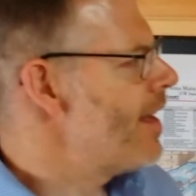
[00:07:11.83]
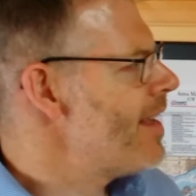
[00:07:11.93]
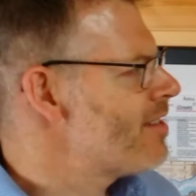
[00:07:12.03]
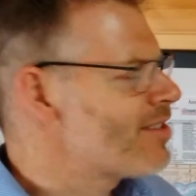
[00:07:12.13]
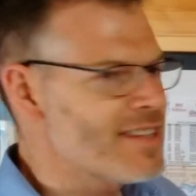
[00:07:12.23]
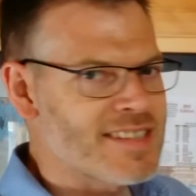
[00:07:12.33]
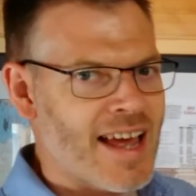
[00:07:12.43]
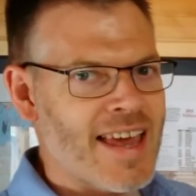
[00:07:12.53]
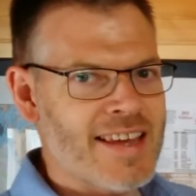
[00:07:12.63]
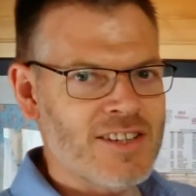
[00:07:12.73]
it's the
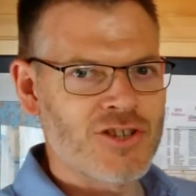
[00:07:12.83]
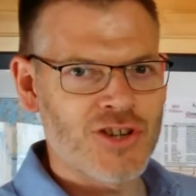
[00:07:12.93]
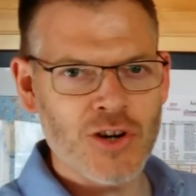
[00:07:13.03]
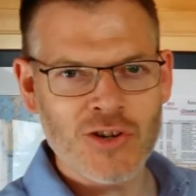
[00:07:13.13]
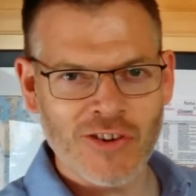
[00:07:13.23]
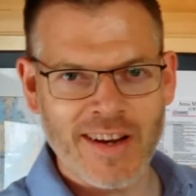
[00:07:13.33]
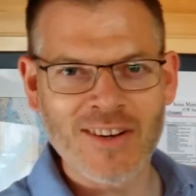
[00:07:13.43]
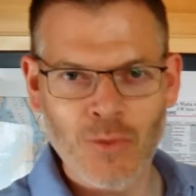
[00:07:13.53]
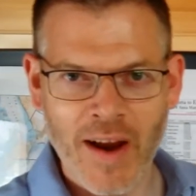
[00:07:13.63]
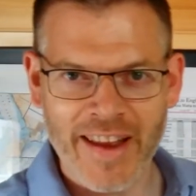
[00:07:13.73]
day
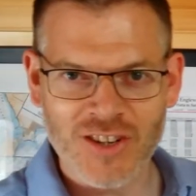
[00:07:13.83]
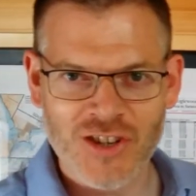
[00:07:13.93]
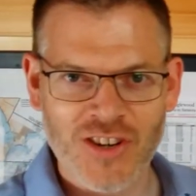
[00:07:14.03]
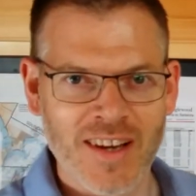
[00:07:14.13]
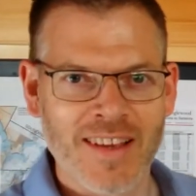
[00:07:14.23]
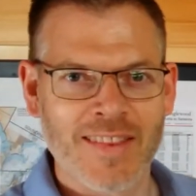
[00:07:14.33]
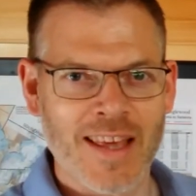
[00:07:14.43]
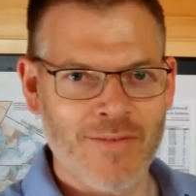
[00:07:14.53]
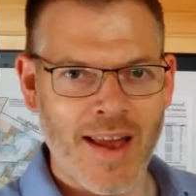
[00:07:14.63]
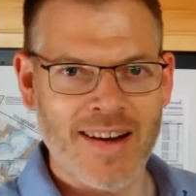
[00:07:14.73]
during which the
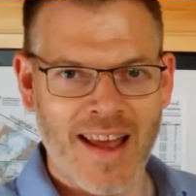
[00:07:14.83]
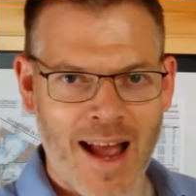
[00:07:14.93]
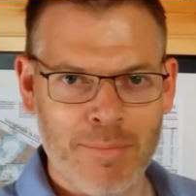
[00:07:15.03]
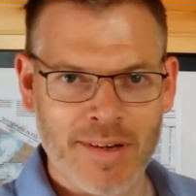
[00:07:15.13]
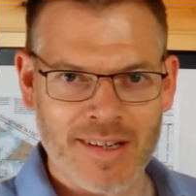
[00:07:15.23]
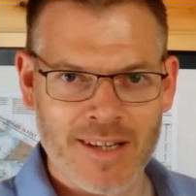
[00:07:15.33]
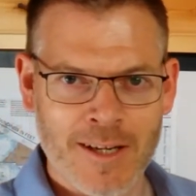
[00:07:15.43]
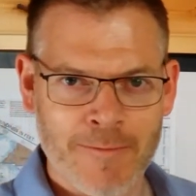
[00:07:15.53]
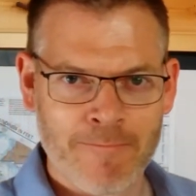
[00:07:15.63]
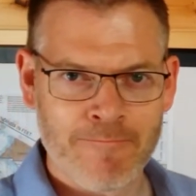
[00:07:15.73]
event happened.
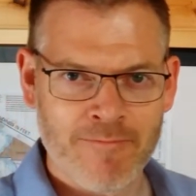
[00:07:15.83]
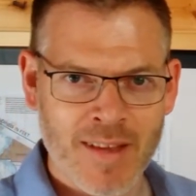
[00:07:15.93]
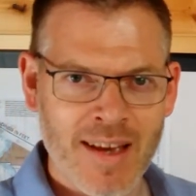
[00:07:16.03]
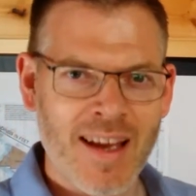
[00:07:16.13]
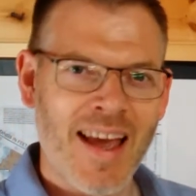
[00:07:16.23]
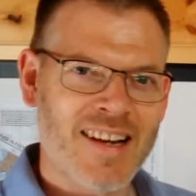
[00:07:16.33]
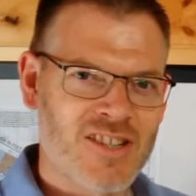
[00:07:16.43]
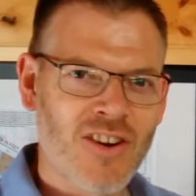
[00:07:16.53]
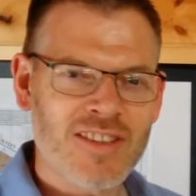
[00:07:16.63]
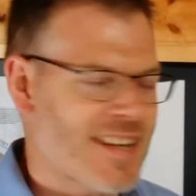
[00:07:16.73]
It's
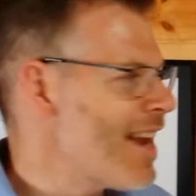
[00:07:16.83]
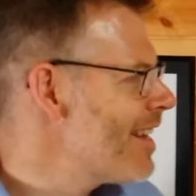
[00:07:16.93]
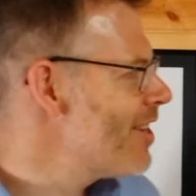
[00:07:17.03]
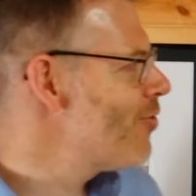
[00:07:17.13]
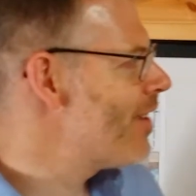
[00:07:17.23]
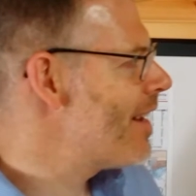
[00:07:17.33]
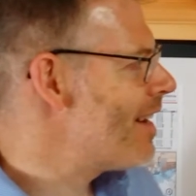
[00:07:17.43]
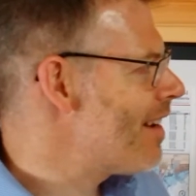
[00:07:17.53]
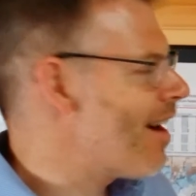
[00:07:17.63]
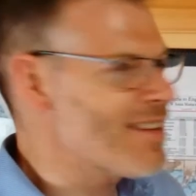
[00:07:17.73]
not telling you that it
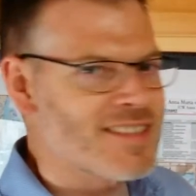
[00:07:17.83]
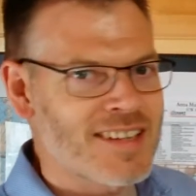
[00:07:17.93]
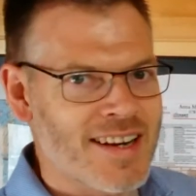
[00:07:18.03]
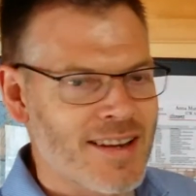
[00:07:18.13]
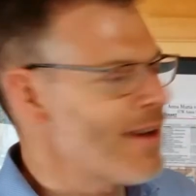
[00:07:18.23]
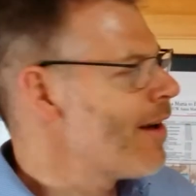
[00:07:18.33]
lasted